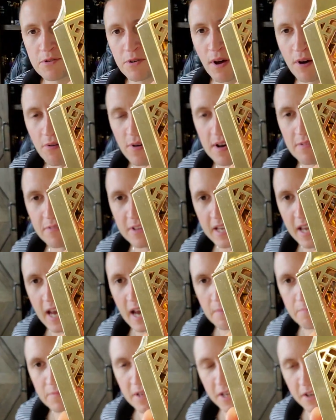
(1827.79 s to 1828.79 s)
So I don't have the
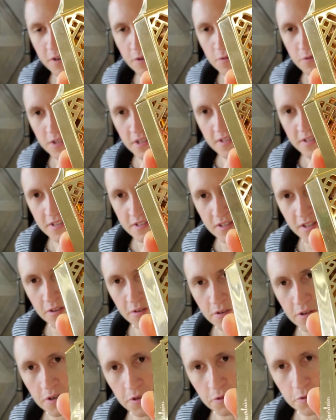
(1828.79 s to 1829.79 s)
cap that goes in this
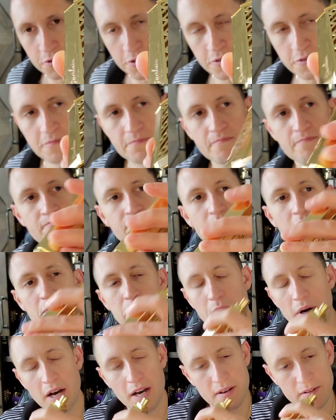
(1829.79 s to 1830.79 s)
little holder,
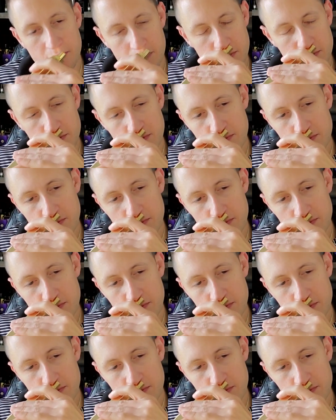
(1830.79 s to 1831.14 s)
but